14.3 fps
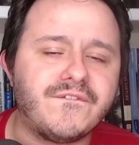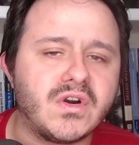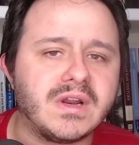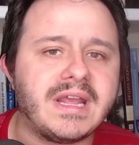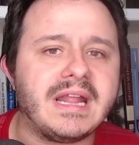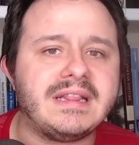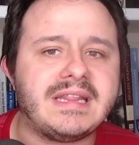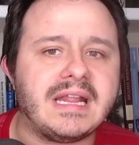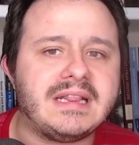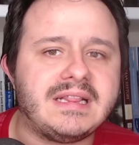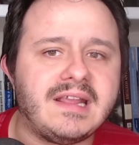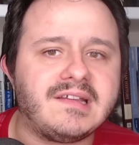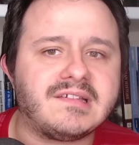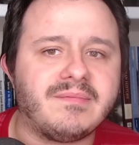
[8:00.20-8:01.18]
forget
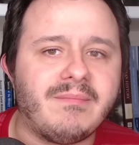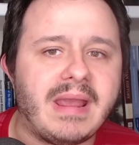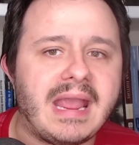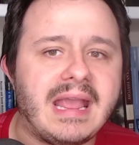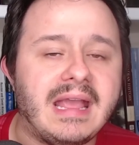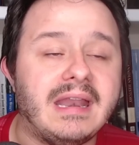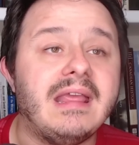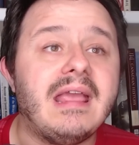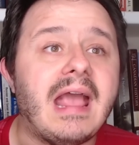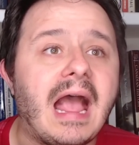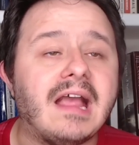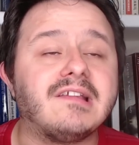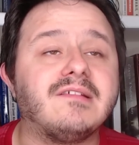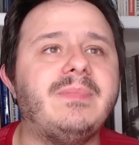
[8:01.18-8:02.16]
that this man
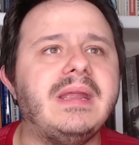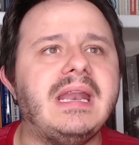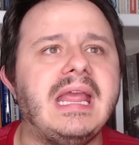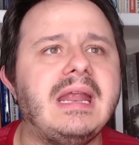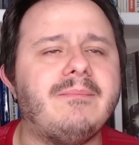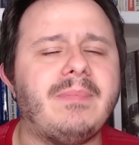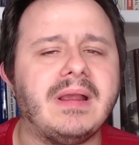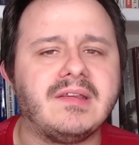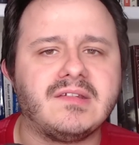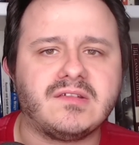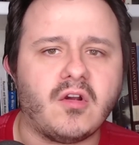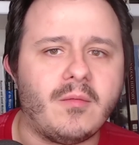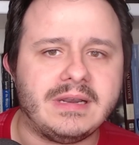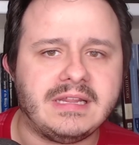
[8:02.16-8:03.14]
has been hit by
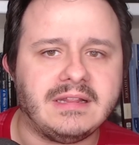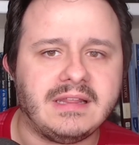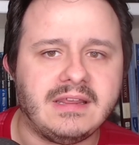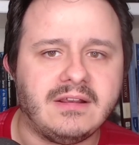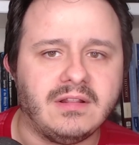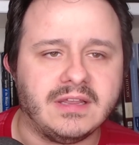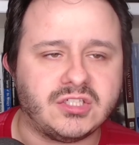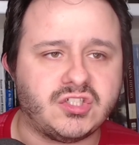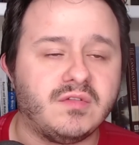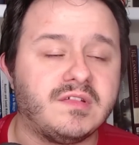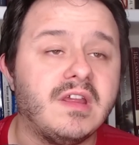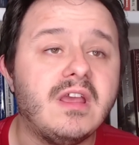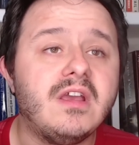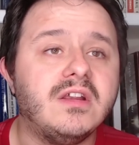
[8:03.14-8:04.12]
so many legal
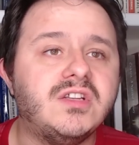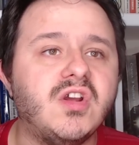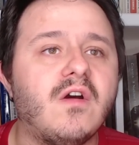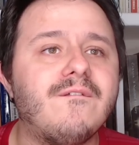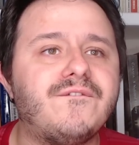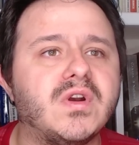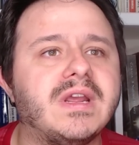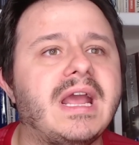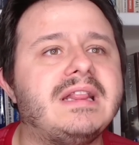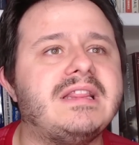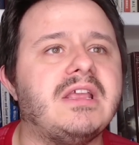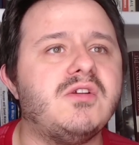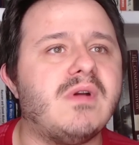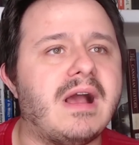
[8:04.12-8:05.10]
issues. Don't forget
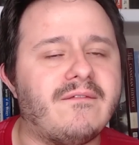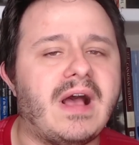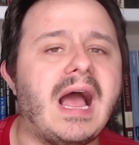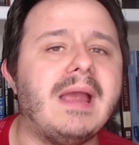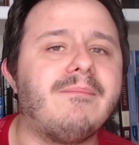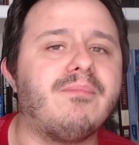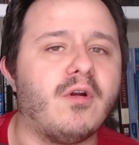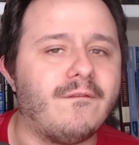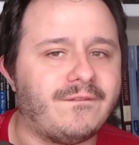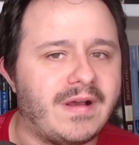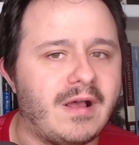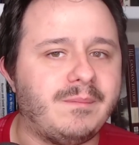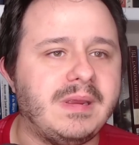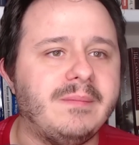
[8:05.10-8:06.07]
that you have
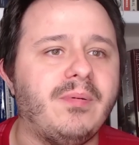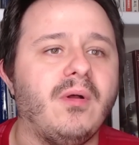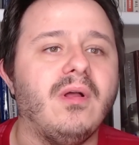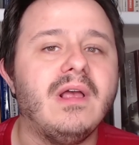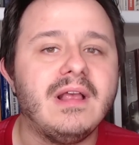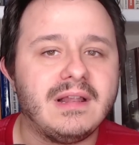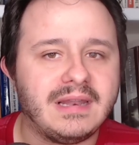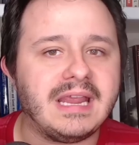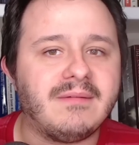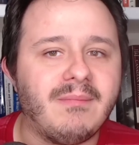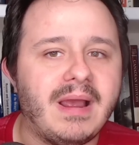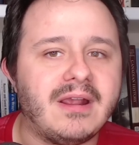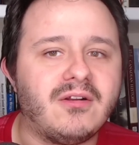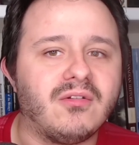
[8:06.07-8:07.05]
high-profile people like
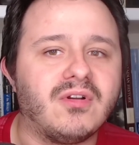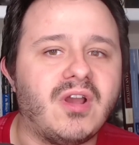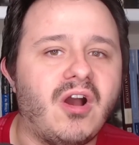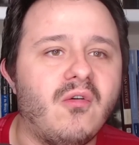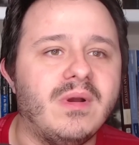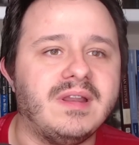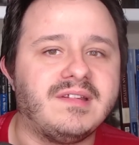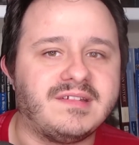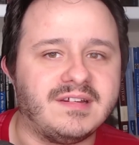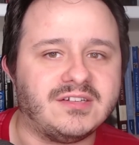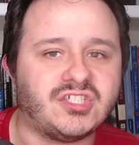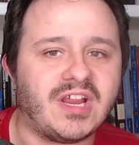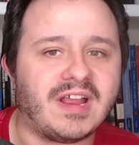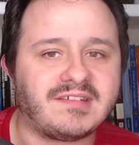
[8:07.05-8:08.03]
Michael Cohen
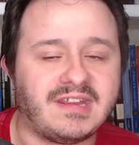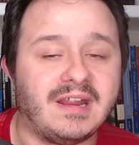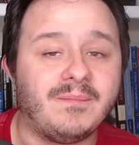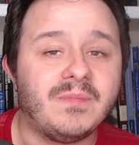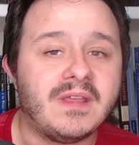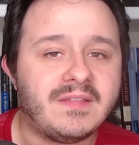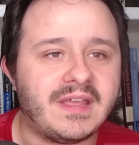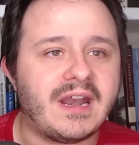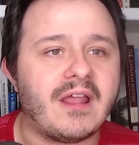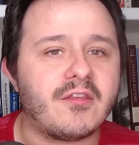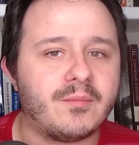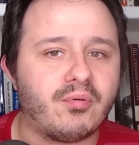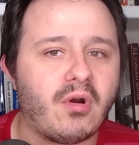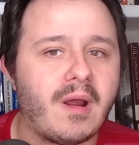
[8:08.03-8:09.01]
suggesting that
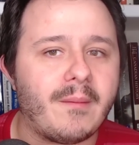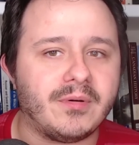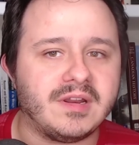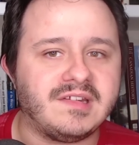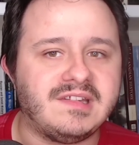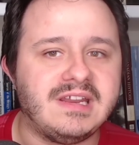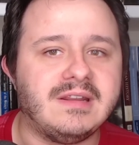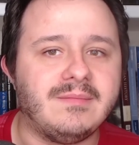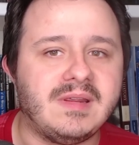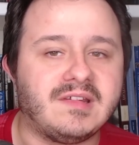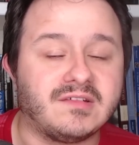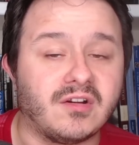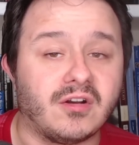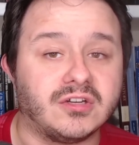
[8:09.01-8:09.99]
other properties need to be
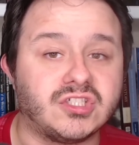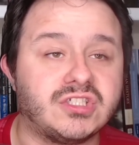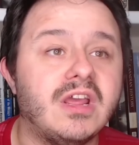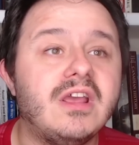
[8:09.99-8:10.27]
searched.